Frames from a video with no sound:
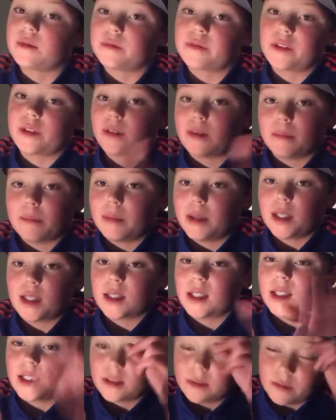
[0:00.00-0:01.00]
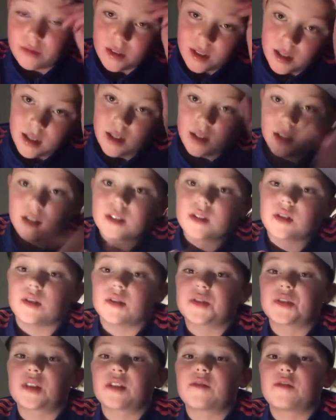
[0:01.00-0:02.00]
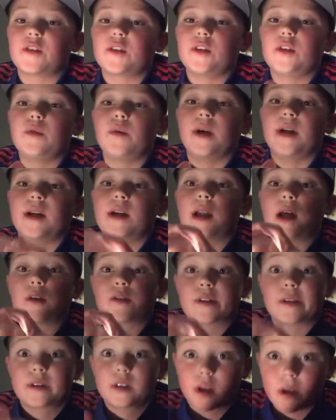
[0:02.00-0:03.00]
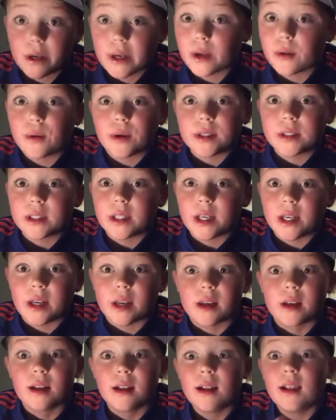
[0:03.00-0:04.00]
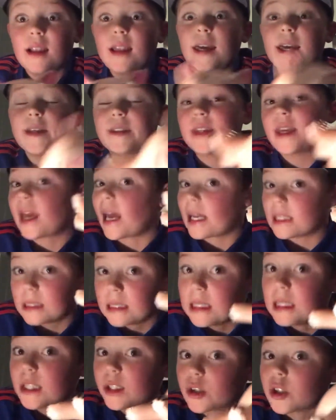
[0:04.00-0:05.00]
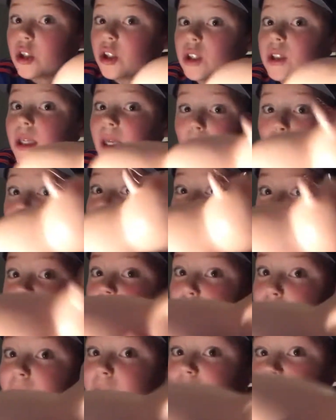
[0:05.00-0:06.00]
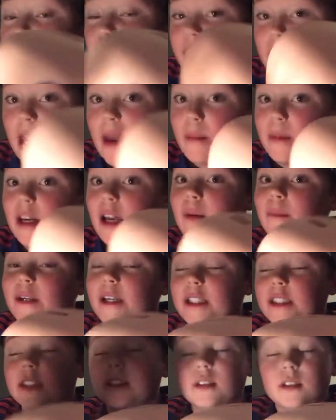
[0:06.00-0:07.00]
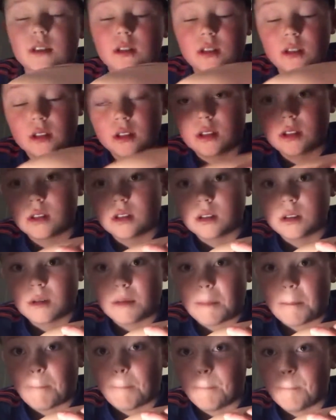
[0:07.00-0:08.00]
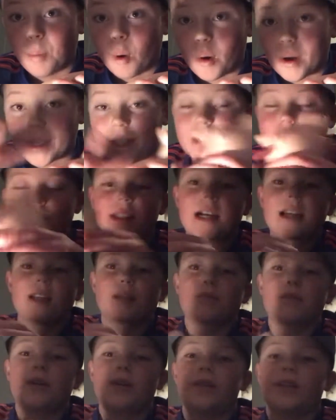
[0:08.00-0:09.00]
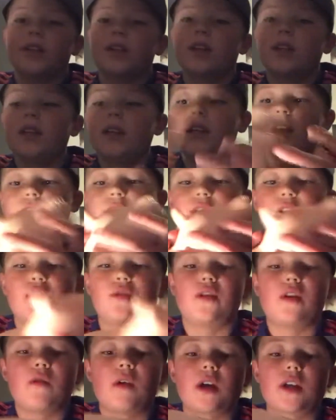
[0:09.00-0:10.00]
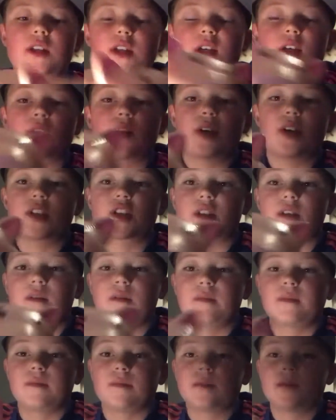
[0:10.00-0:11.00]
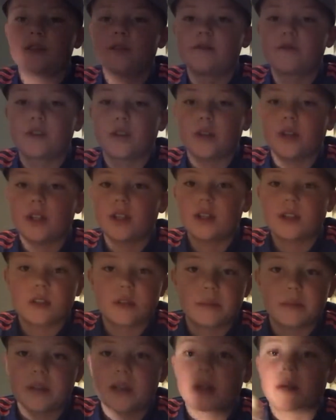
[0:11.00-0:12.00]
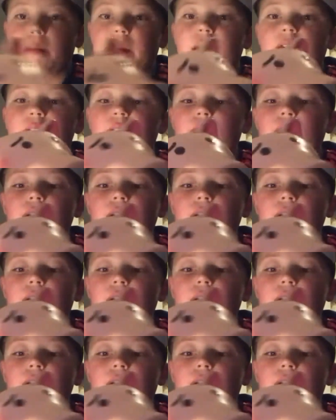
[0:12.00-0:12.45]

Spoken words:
feeling big enough. So I was looking for a new one, and I was at Target one day, and they had literally a piggy bank that was ham, and I'm like, boy, that is perfect. So no articulation. Of course, it's a piggy bank.